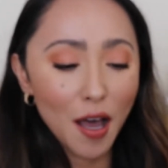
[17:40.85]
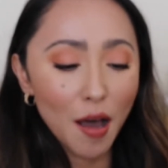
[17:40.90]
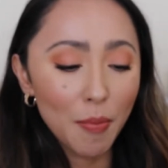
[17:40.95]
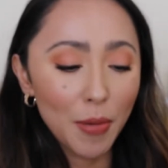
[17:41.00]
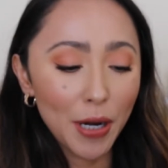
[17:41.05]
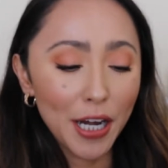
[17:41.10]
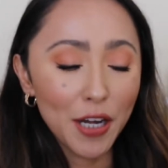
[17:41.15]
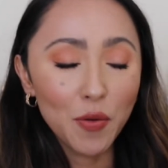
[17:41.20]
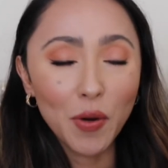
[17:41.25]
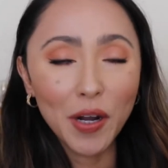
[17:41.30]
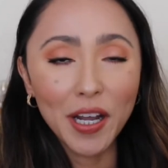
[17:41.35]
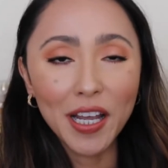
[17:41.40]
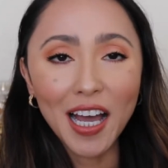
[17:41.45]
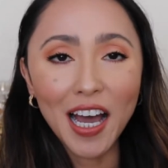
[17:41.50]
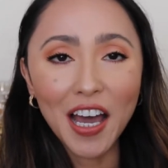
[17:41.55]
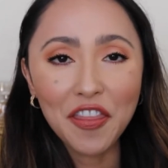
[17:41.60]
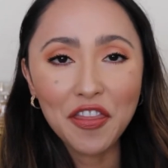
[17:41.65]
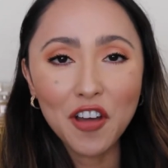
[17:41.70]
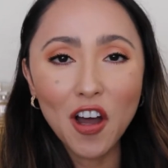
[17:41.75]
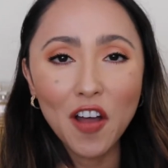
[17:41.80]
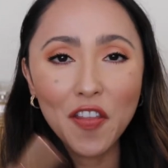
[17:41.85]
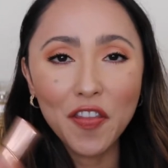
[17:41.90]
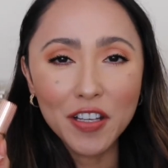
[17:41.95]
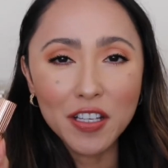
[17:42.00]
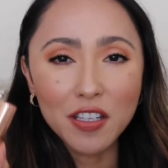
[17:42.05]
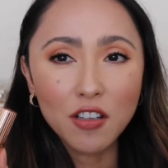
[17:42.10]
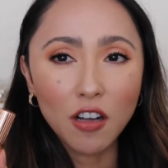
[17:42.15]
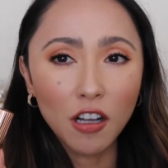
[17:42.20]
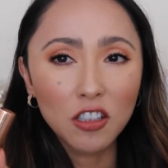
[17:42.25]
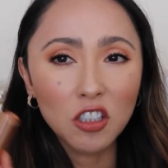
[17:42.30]
But anyway, I thought
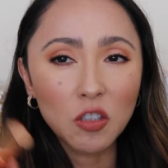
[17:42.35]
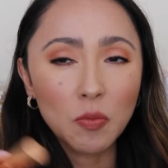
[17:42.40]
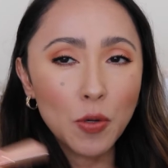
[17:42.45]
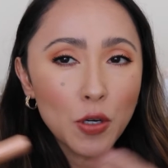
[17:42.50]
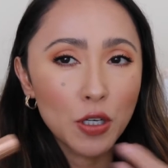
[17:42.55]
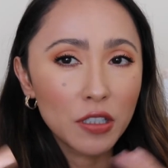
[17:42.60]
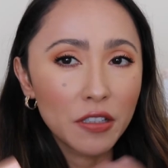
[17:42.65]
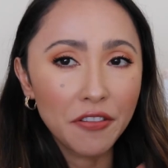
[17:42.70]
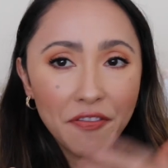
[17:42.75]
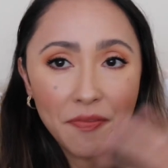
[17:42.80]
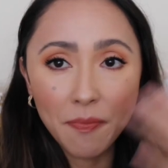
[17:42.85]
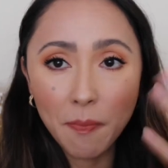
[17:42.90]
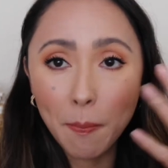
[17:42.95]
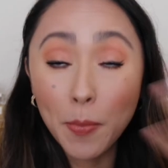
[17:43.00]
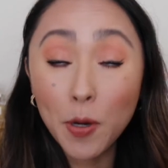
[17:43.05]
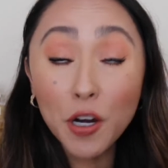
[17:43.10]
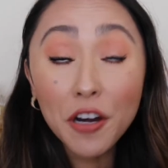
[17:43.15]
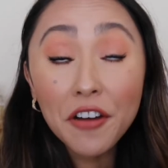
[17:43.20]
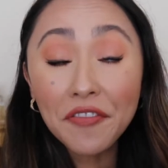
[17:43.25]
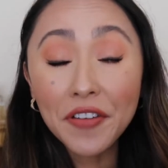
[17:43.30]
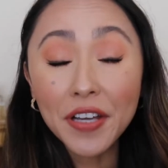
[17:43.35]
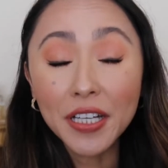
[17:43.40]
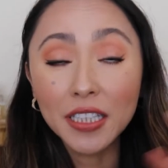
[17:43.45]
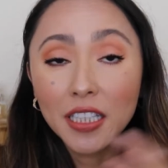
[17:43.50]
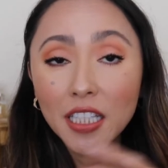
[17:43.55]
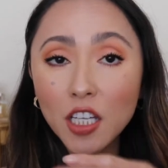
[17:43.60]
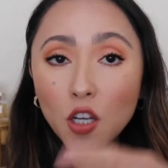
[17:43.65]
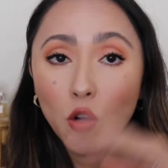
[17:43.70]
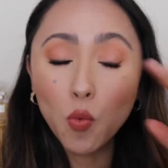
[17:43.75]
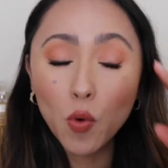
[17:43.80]
this color paired
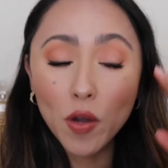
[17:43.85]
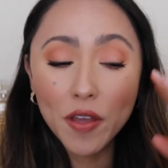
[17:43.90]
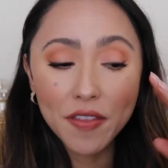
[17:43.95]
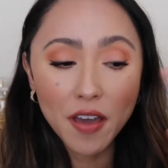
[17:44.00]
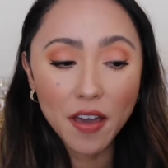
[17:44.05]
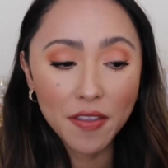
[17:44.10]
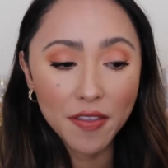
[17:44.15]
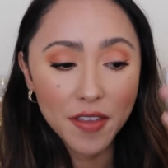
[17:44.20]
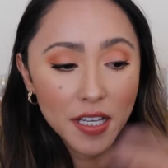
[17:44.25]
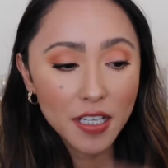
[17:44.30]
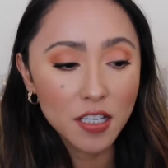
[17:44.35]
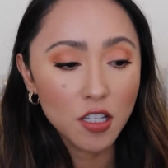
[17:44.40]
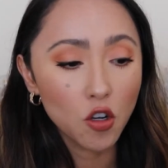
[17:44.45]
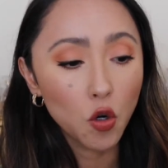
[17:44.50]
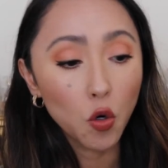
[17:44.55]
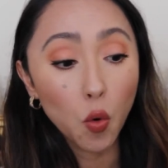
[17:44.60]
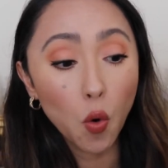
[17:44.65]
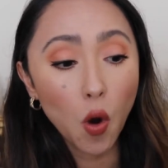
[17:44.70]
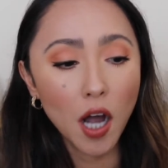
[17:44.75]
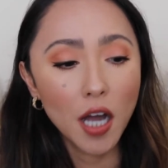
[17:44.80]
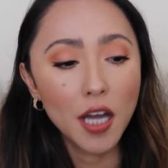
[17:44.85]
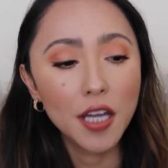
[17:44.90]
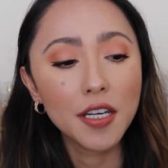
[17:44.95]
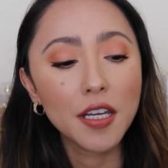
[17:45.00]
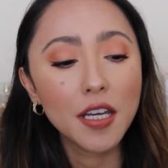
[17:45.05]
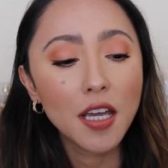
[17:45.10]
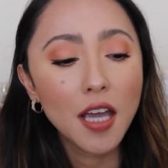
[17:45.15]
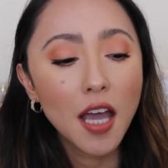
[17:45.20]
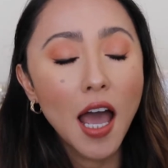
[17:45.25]
perfectly with this quad.